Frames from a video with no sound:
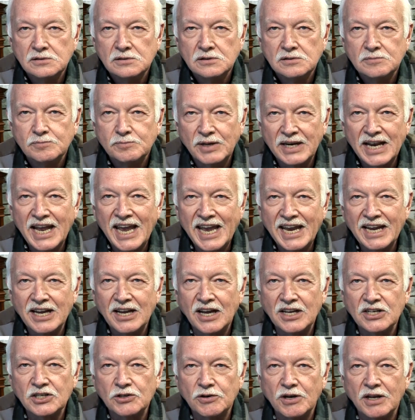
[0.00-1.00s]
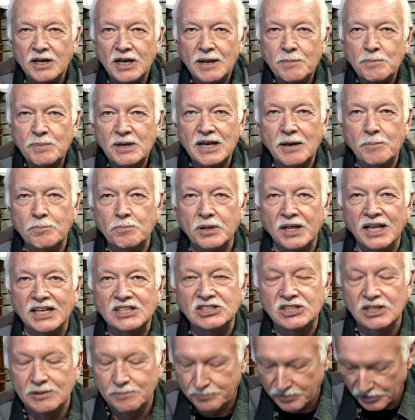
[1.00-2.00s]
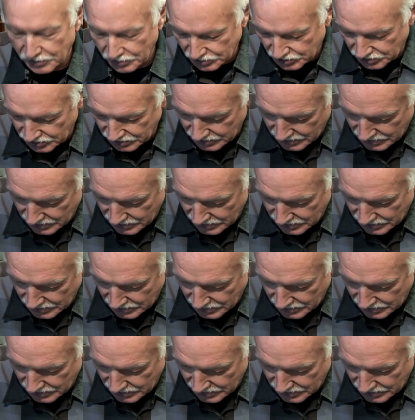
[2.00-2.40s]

But hang on to it and be a blessing person